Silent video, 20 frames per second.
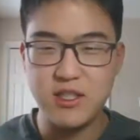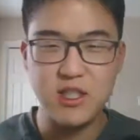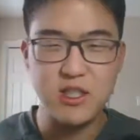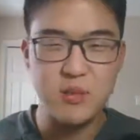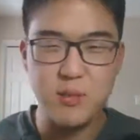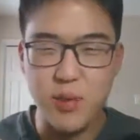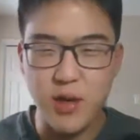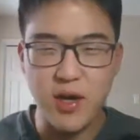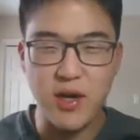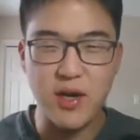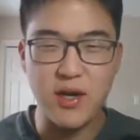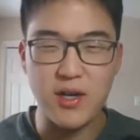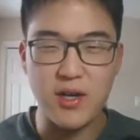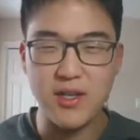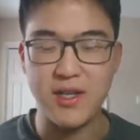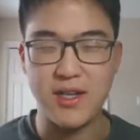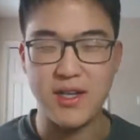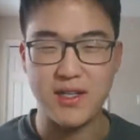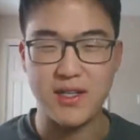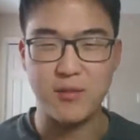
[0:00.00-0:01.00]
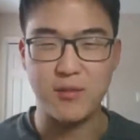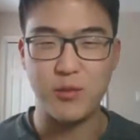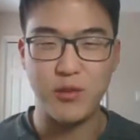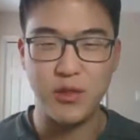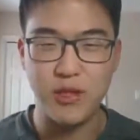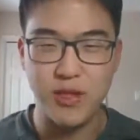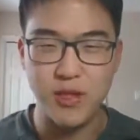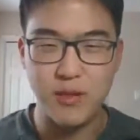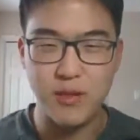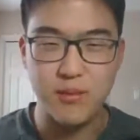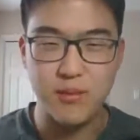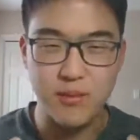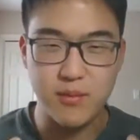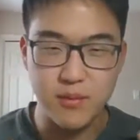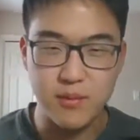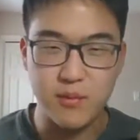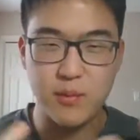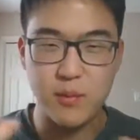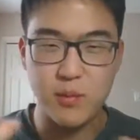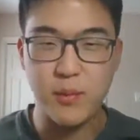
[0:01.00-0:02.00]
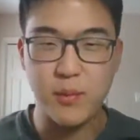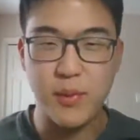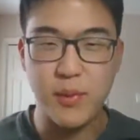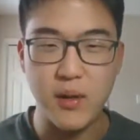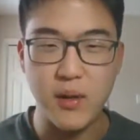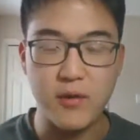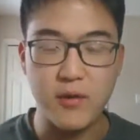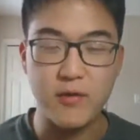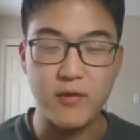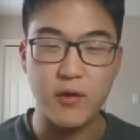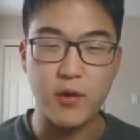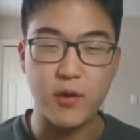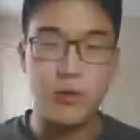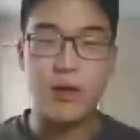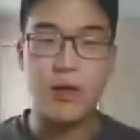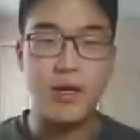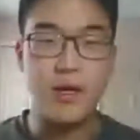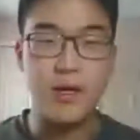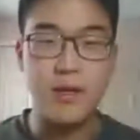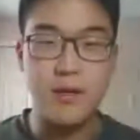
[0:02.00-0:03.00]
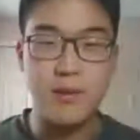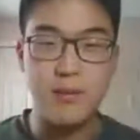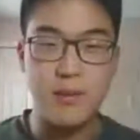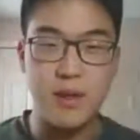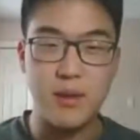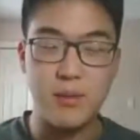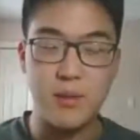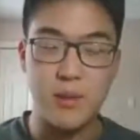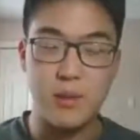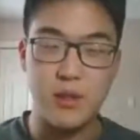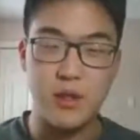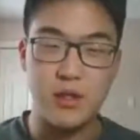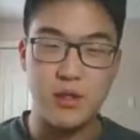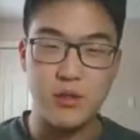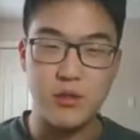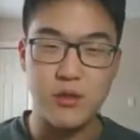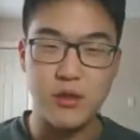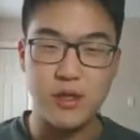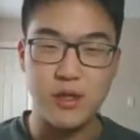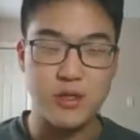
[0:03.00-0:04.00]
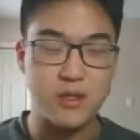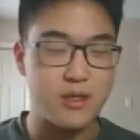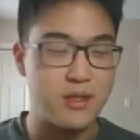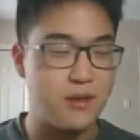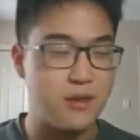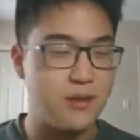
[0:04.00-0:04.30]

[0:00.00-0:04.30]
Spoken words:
spark that could really propel me forward and make me want to do things.